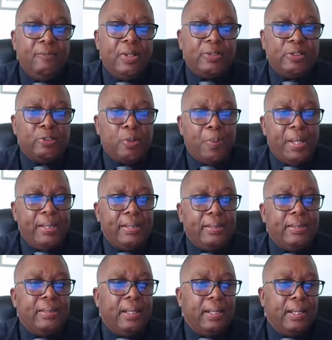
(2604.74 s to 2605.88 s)
This was
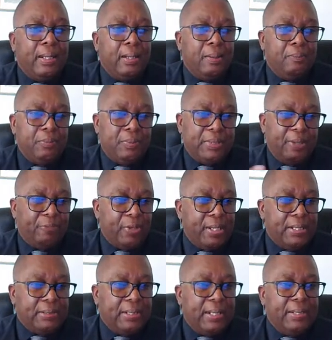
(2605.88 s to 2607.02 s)
repeated um, several
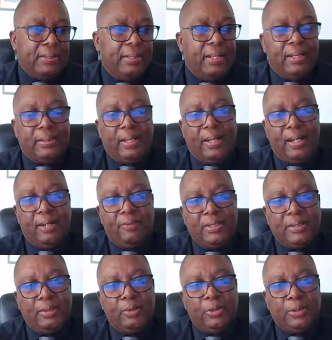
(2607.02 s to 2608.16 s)
years later at a higher
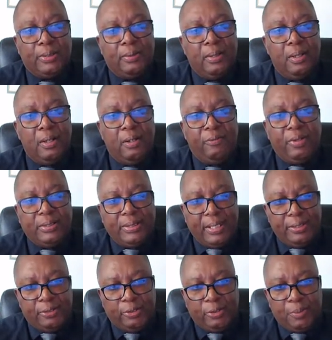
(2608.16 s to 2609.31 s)
resolution for
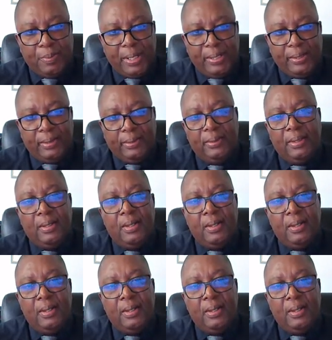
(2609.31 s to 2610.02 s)
central Jamaica,